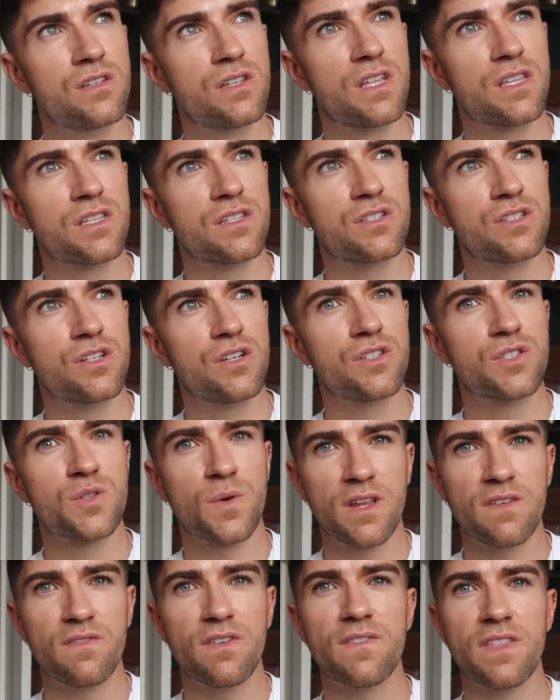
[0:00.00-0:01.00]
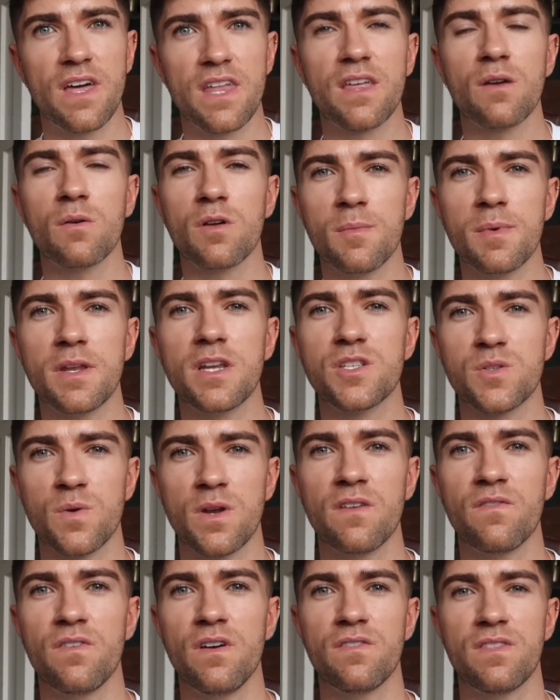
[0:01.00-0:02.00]
Something to 25th, I think it would have been a
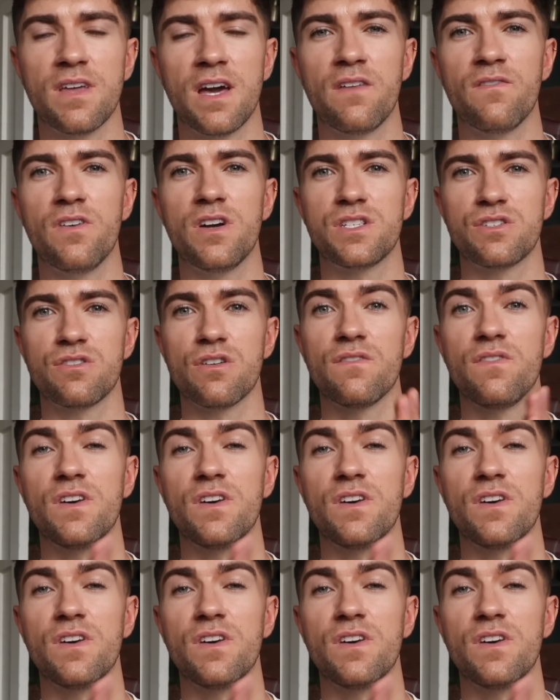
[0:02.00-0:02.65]
25th anniversary